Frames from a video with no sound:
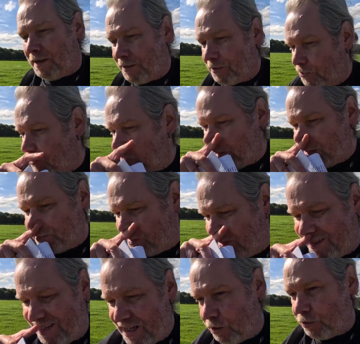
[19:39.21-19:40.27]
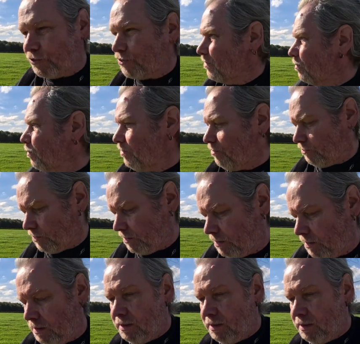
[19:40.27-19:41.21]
I got chased by cows once.